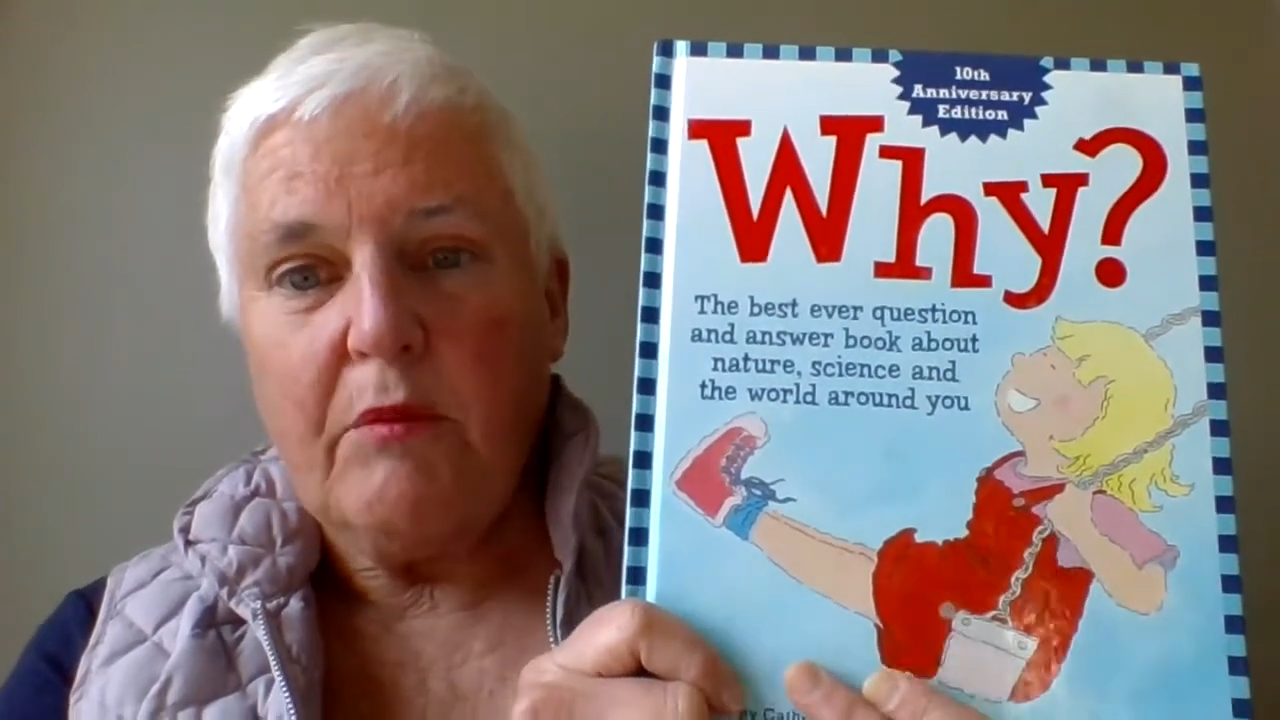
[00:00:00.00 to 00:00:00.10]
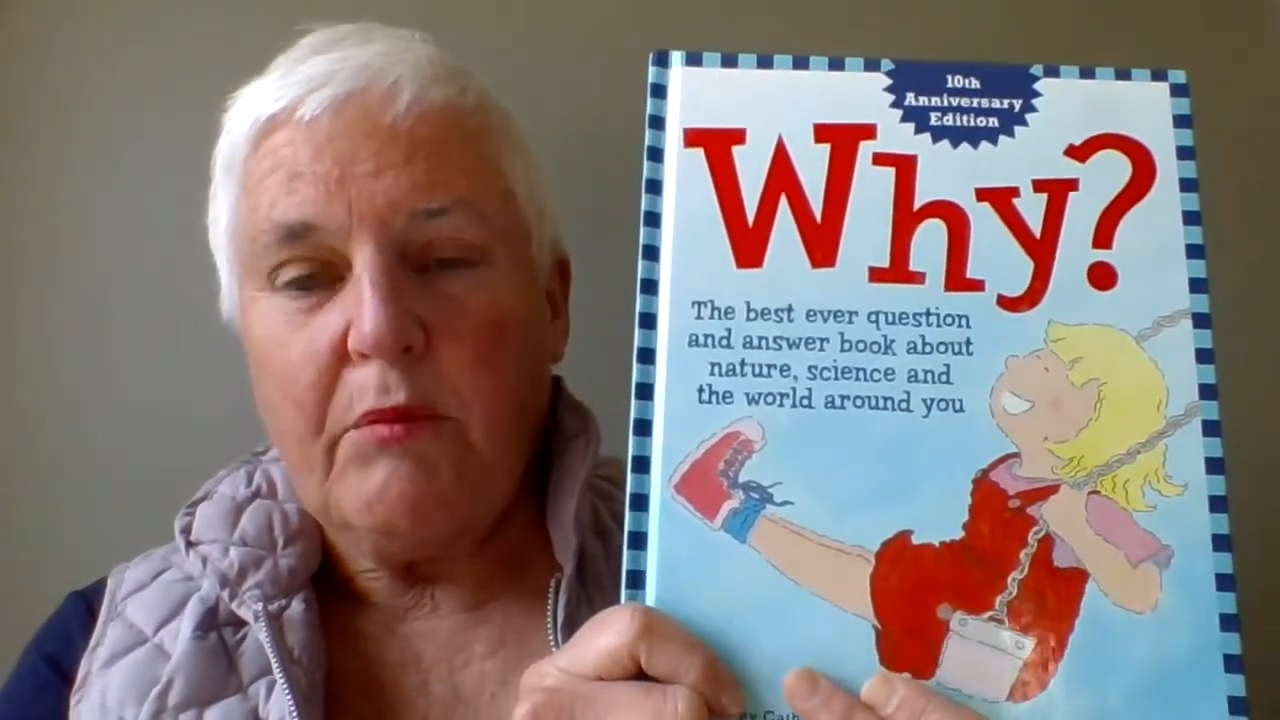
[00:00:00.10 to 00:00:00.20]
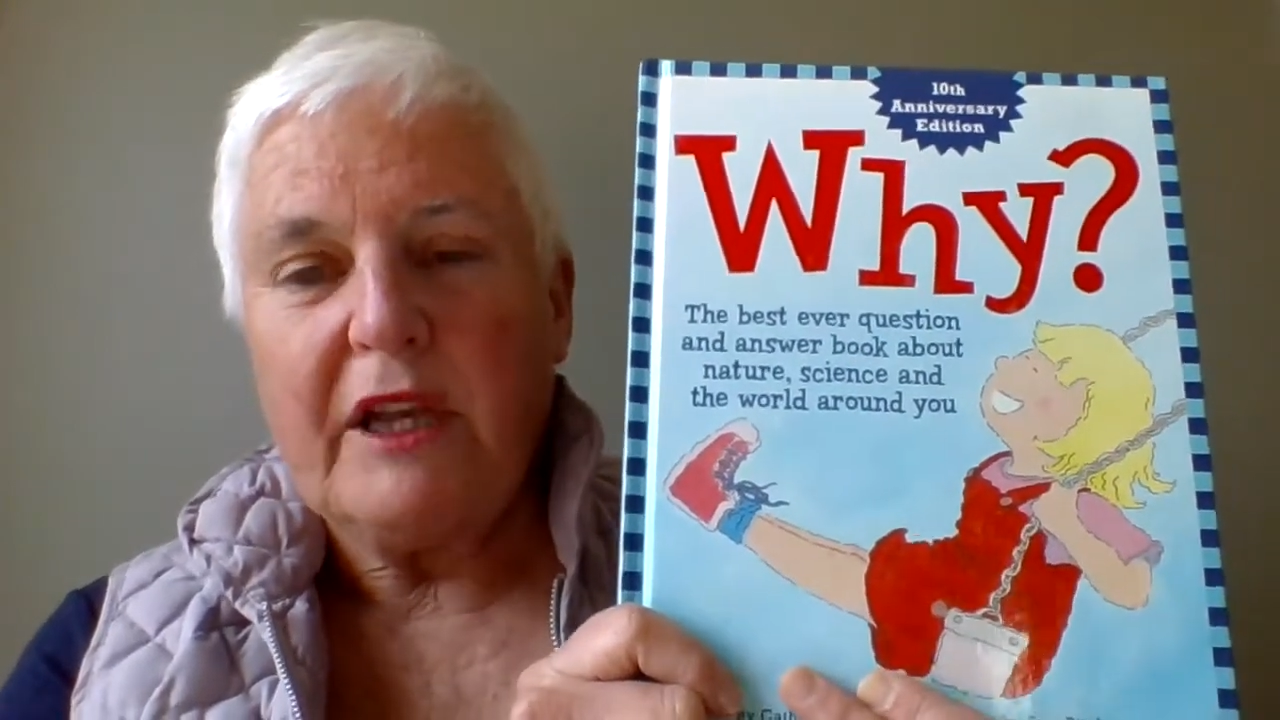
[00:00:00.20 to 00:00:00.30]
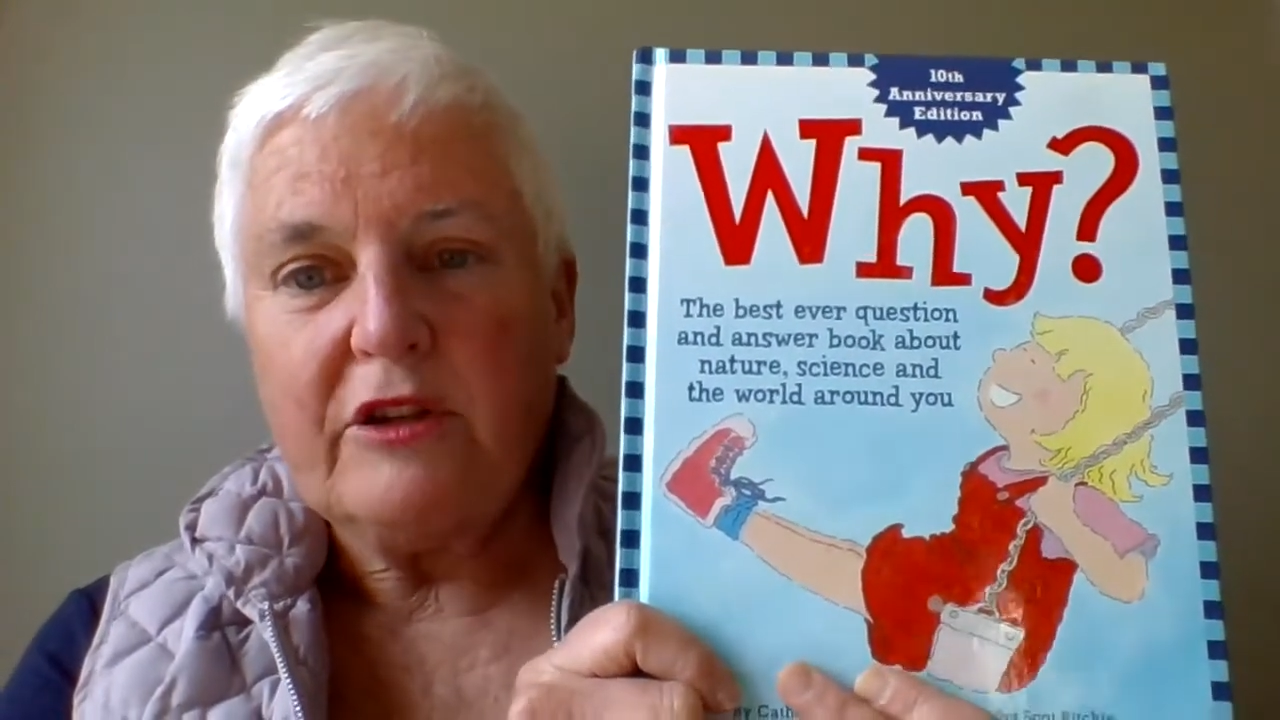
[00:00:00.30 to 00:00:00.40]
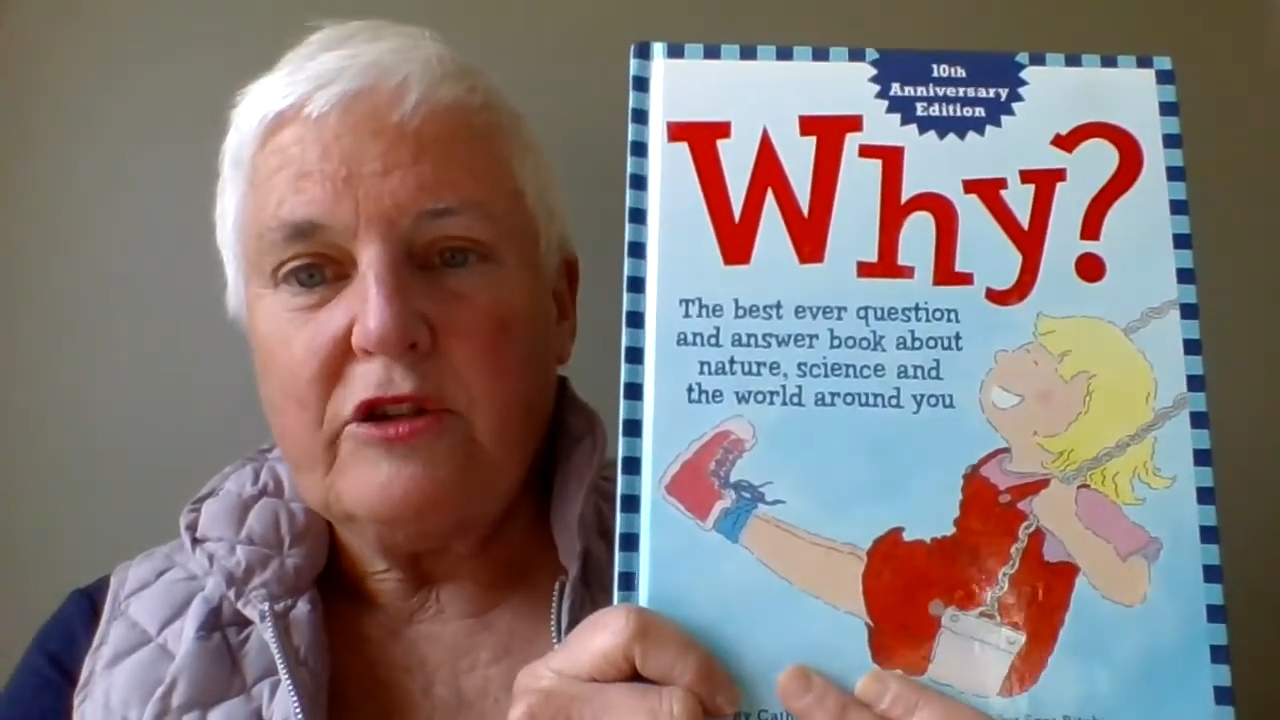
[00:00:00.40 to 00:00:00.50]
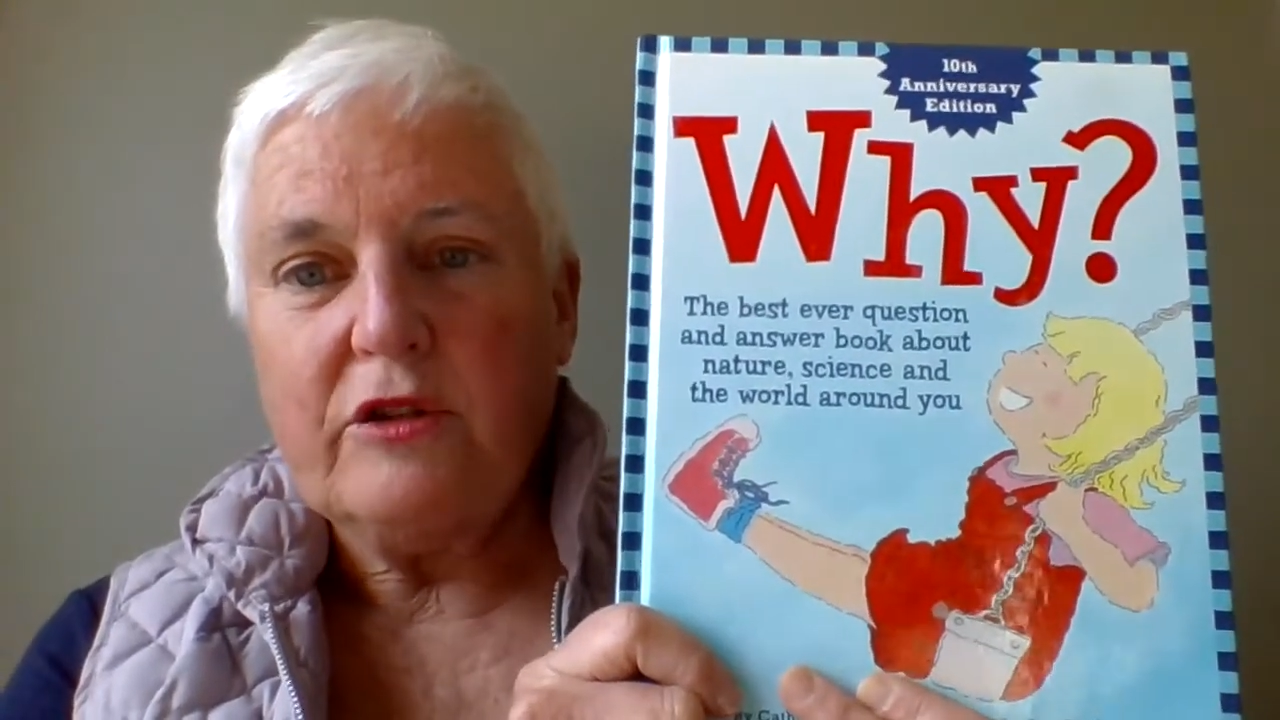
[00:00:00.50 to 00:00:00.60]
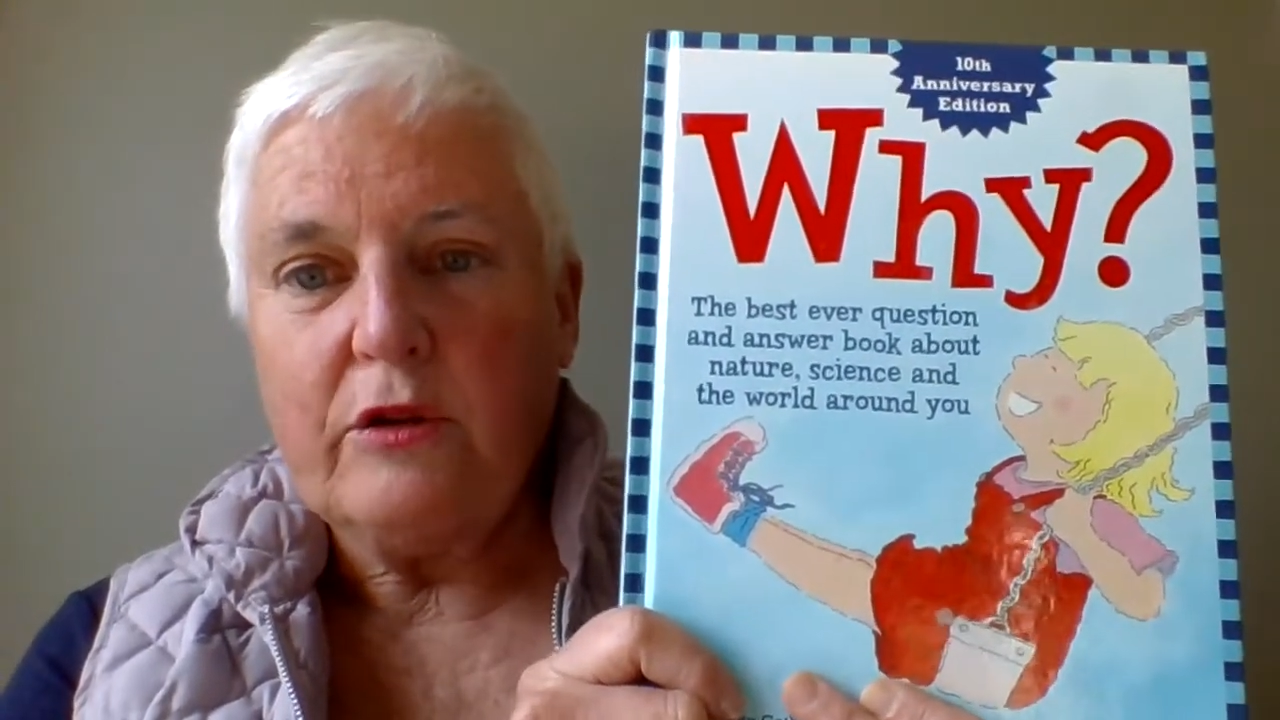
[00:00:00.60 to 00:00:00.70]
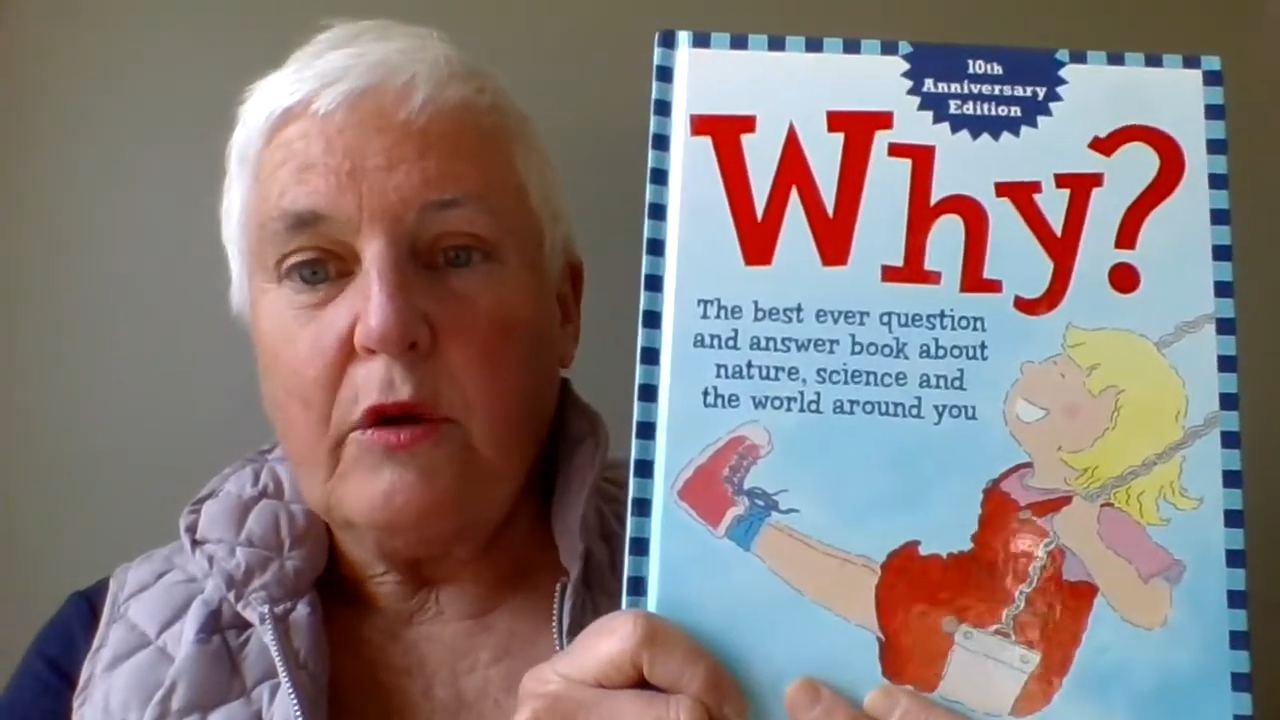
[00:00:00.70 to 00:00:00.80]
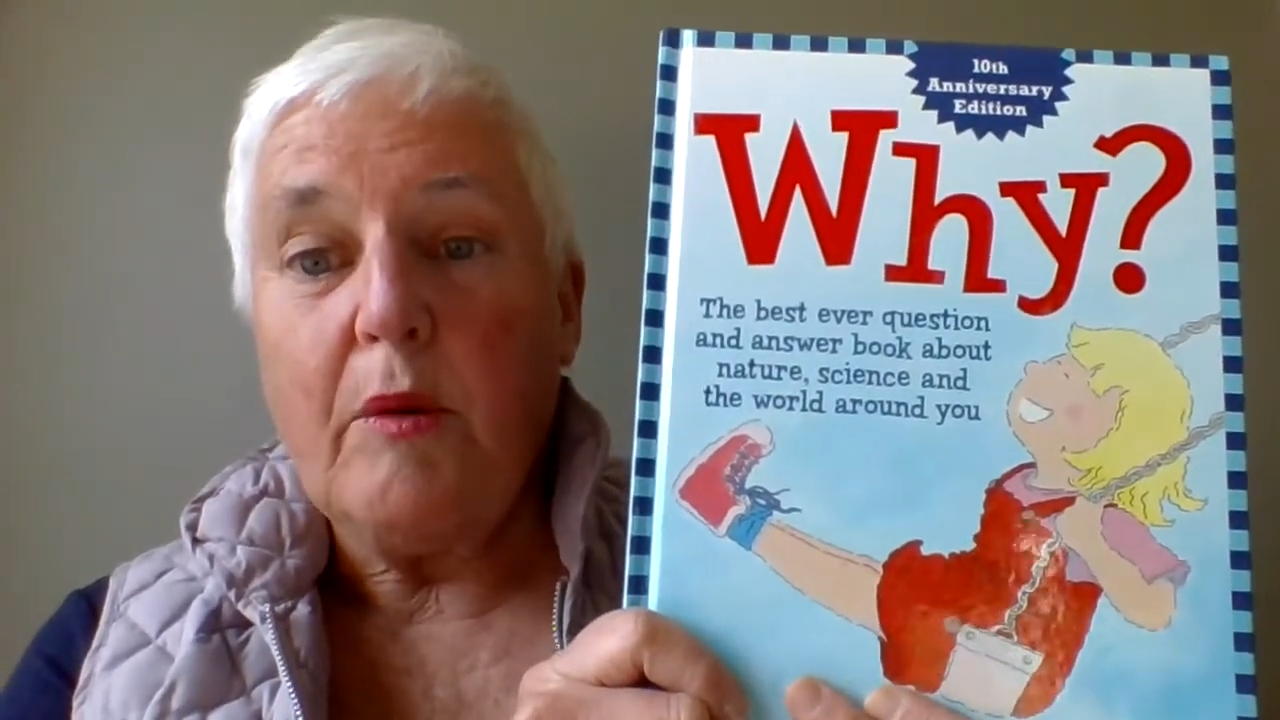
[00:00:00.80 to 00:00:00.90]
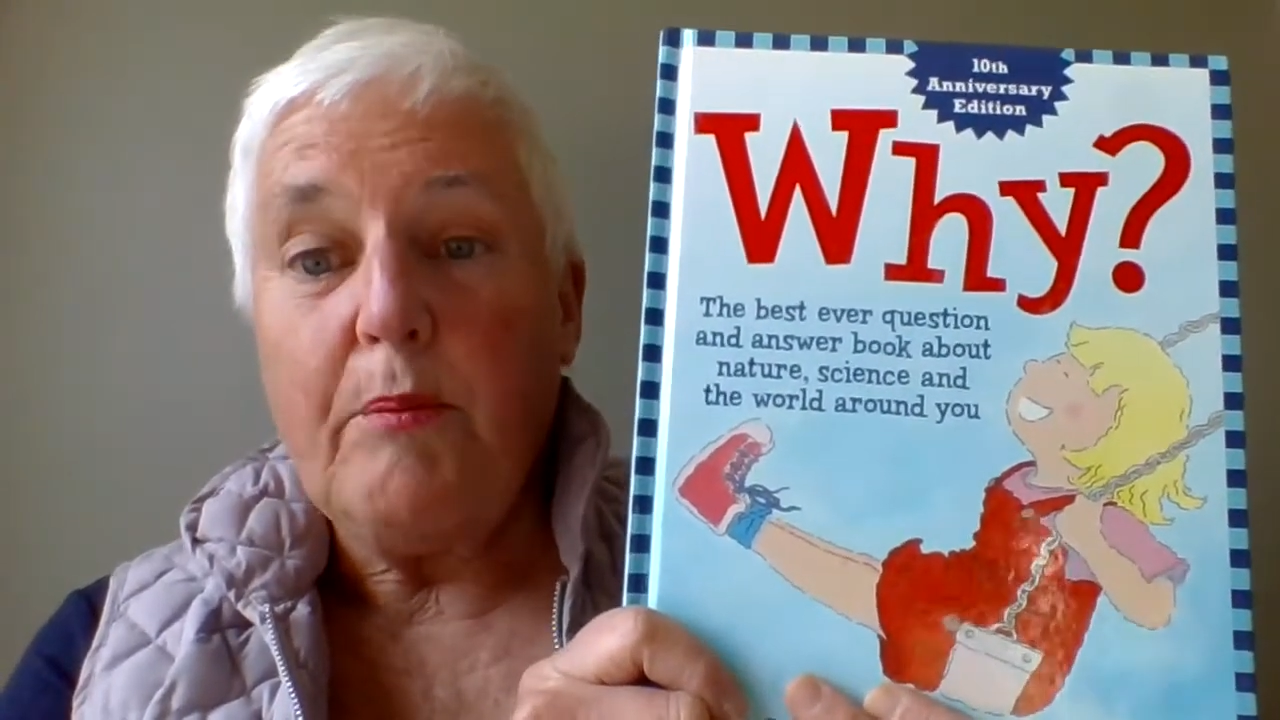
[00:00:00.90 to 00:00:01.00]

but to